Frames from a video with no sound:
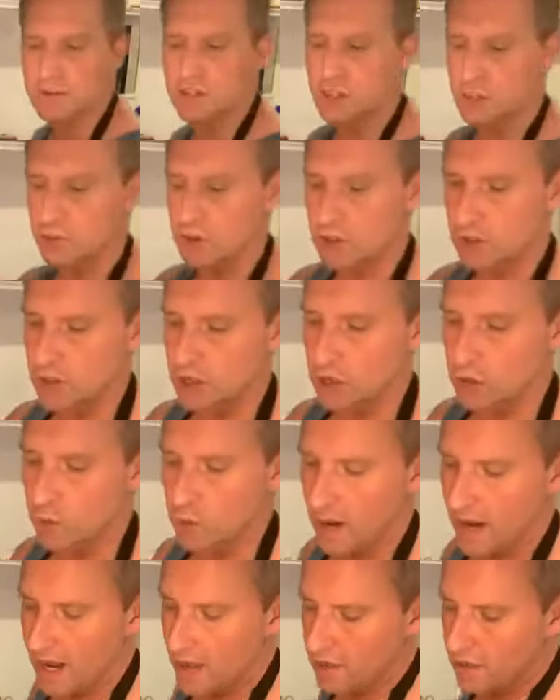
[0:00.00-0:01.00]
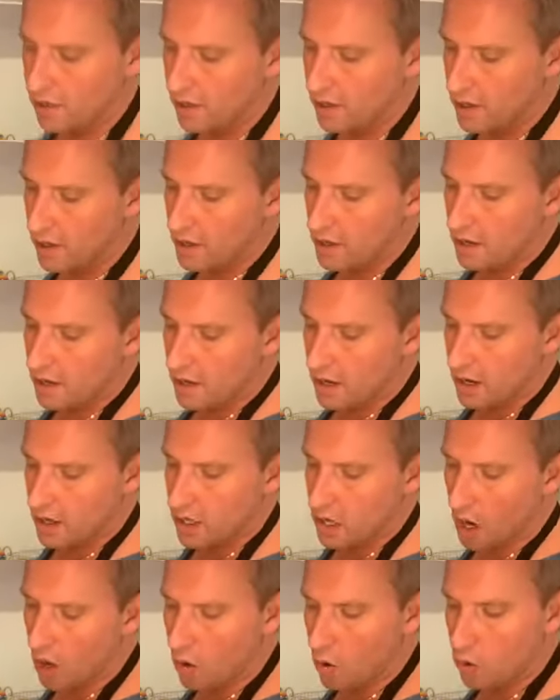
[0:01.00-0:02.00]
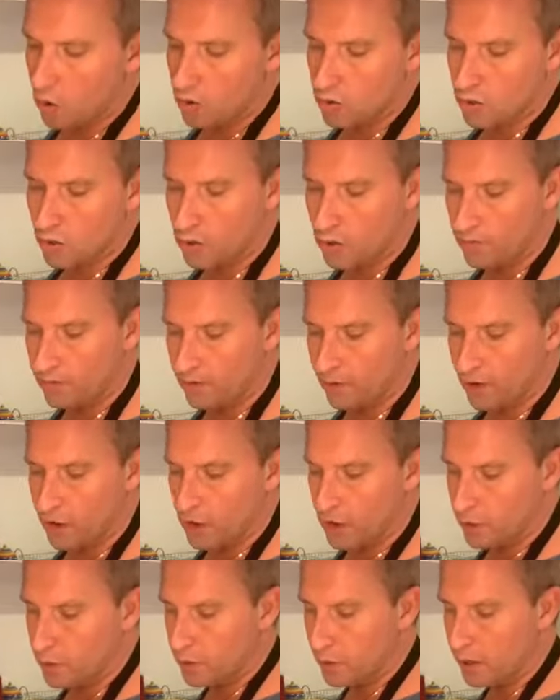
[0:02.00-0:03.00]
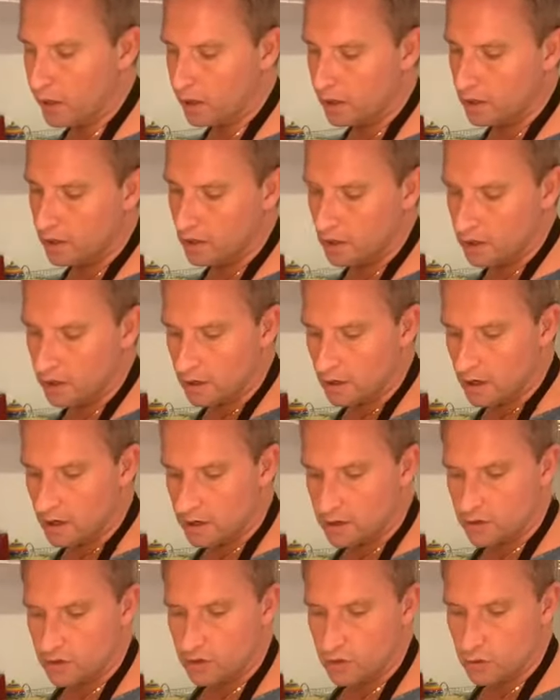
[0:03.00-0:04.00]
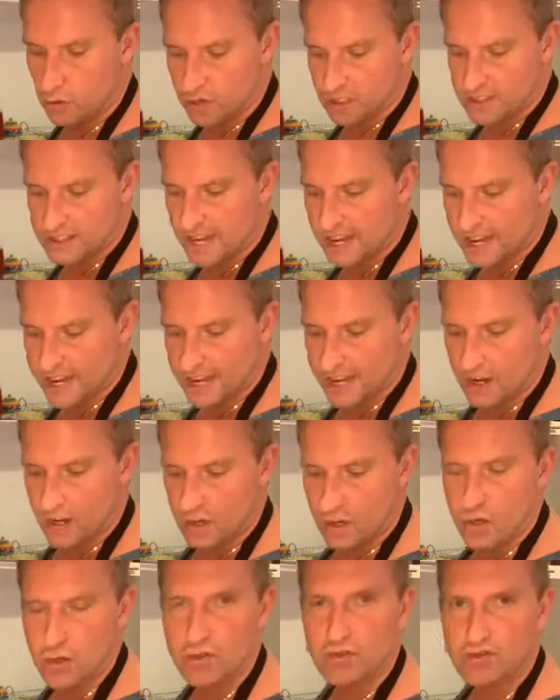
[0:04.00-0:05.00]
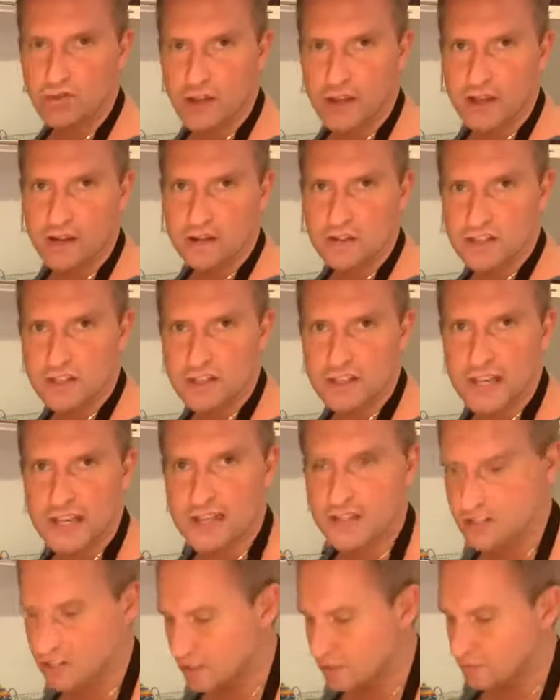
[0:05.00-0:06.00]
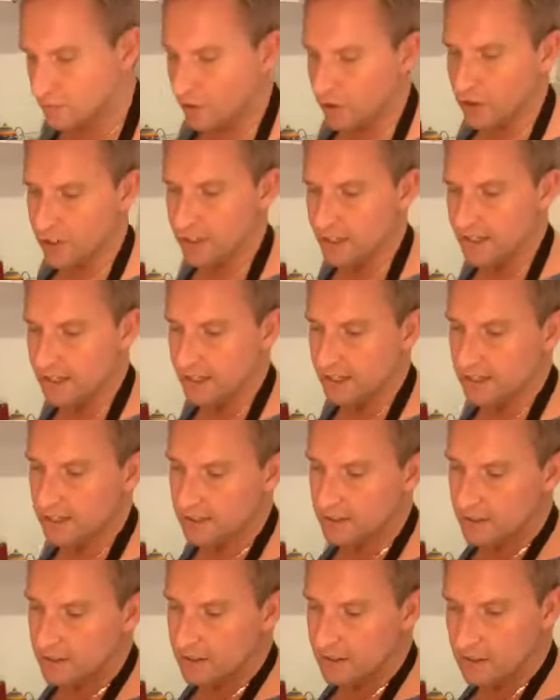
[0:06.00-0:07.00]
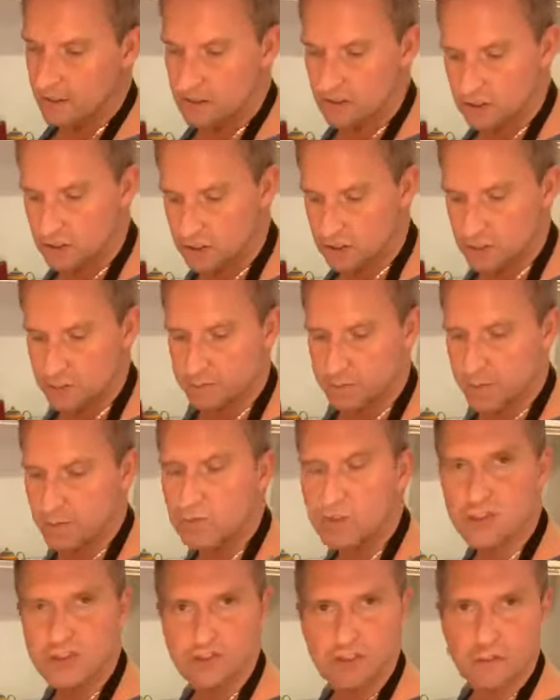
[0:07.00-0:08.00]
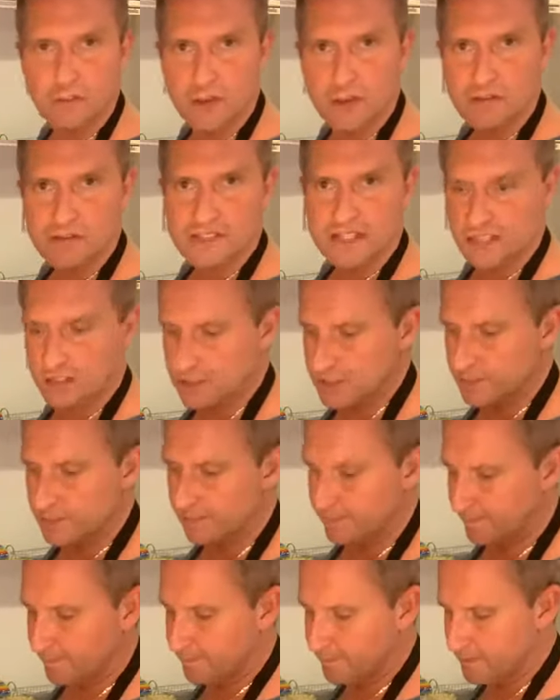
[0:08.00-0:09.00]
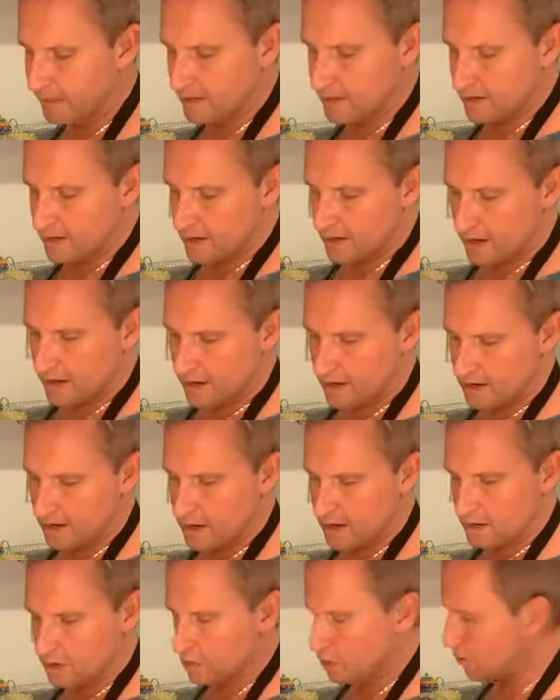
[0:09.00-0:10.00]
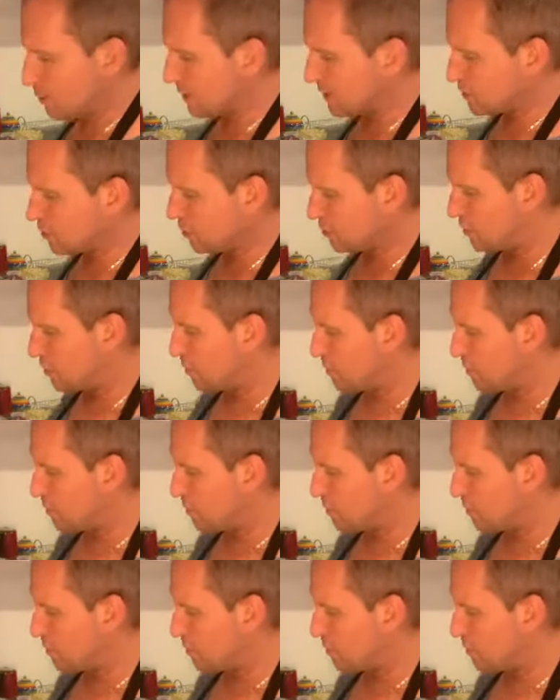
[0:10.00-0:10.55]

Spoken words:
as you would do with a cold or flu, you want to take in nutrients into the body to boost your immune system. And it's always good to